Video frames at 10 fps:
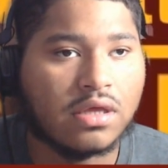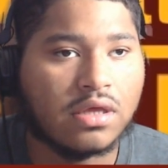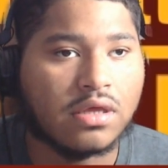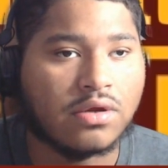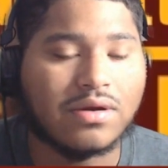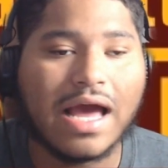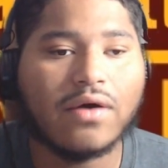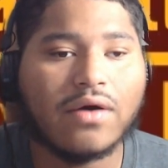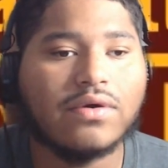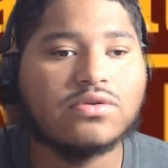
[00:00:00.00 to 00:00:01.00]
You're
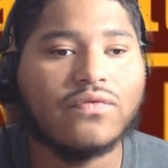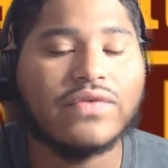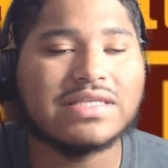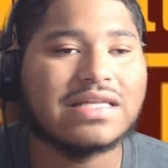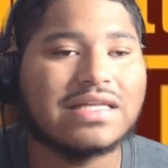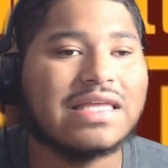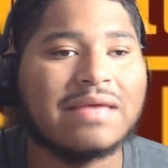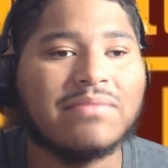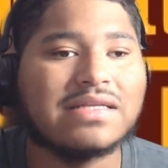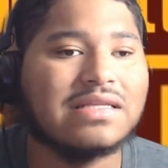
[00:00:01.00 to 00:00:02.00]
not going to physically
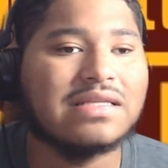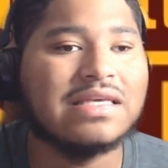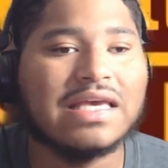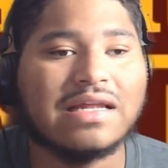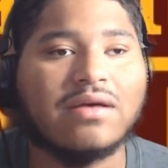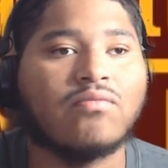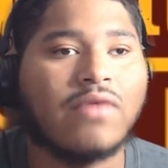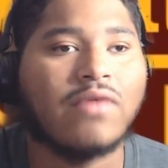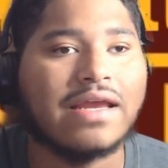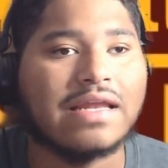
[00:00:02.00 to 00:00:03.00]
and mentally get him
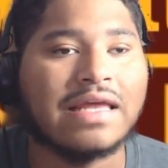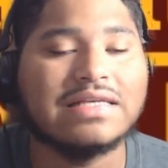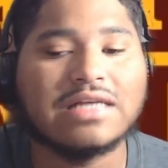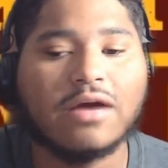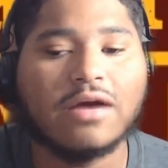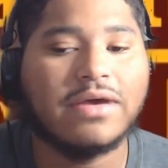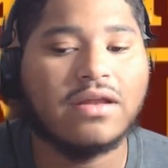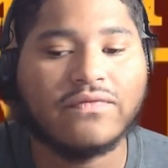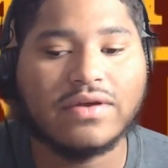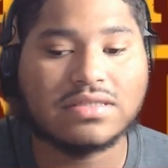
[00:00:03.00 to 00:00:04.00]
right, and he's not going to be able
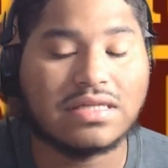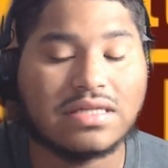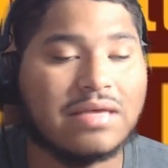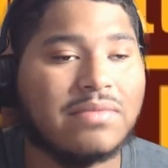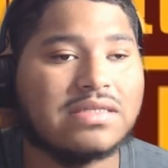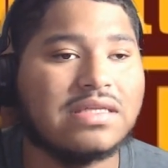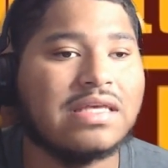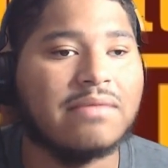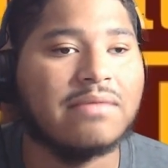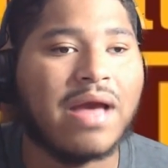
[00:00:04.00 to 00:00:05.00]
to physically and mentally
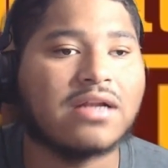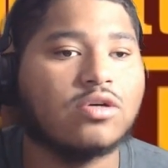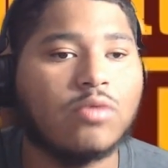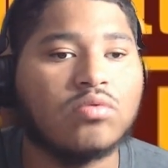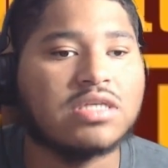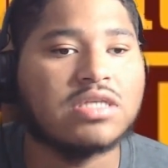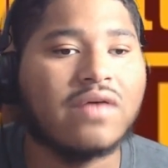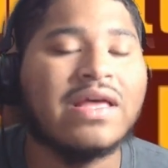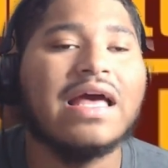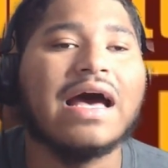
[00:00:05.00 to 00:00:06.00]
get back to him old
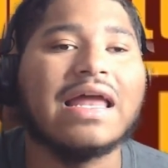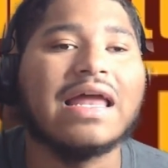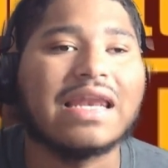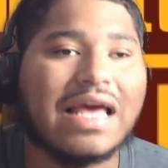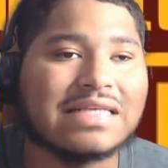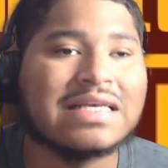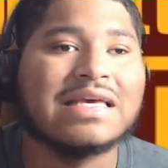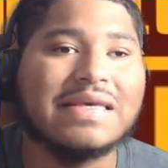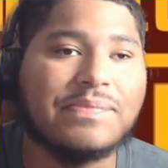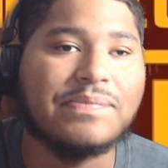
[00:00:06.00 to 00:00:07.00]
self unless
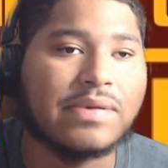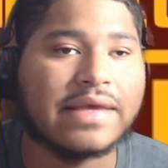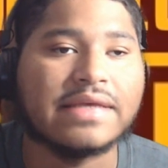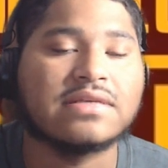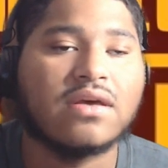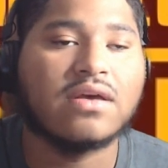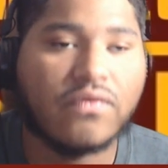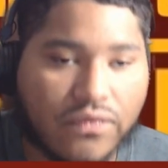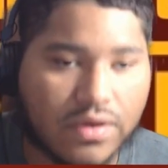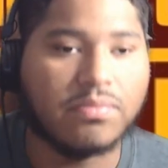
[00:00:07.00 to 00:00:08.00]
he plays
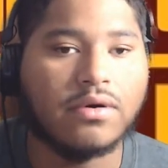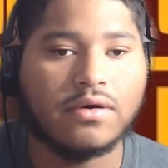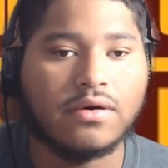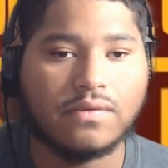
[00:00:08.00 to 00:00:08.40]
football.